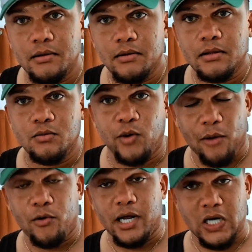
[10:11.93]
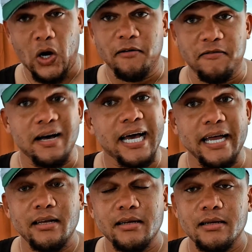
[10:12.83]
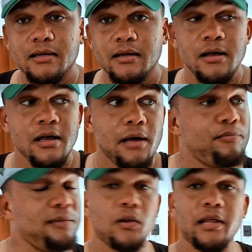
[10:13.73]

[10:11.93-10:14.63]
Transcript: what I want to clarify, people,